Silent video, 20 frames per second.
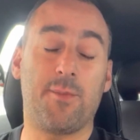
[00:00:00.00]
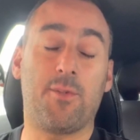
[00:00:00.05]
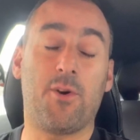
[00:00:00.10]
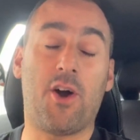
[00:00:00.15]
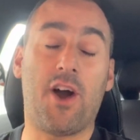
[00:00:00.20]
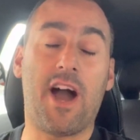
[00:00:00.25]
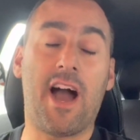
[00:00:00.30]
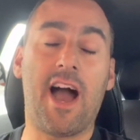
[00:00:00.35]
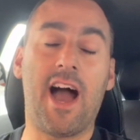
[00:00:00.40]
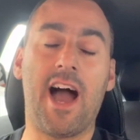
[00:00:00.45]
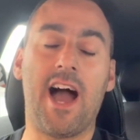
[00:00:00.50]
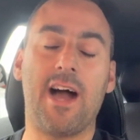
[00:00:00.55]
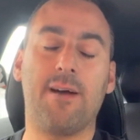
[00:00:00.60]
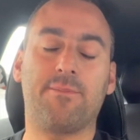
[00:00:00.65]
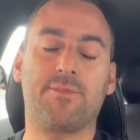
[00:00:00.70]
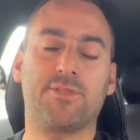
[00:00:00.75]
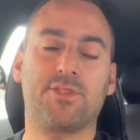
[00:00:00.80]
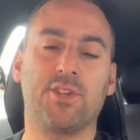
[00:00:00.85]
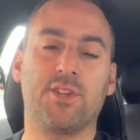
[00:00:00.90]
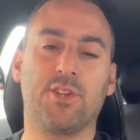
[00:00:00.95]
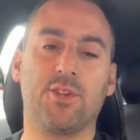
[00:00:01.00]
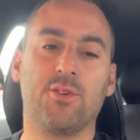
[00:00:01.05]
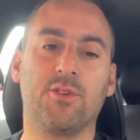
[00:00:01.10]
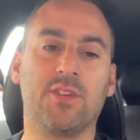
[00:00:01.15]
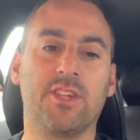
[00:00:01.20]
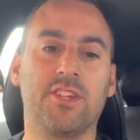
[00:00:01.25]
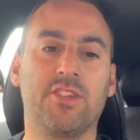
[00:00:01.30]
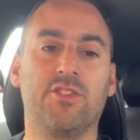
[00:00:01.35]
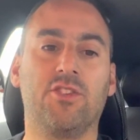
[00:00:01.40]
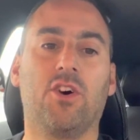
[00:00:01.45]
R.
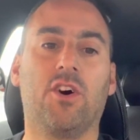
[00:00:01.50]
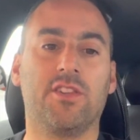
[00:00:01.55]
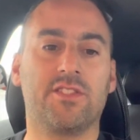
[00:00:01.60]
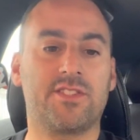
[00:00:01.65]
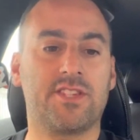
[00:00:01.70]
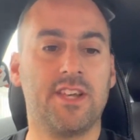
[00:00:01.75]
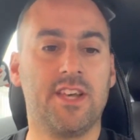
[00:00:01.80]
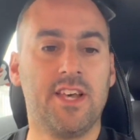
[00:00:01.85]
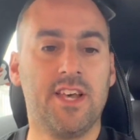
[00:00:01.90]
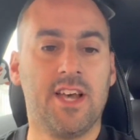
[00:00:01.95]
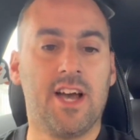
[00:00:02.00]
Absolutely not.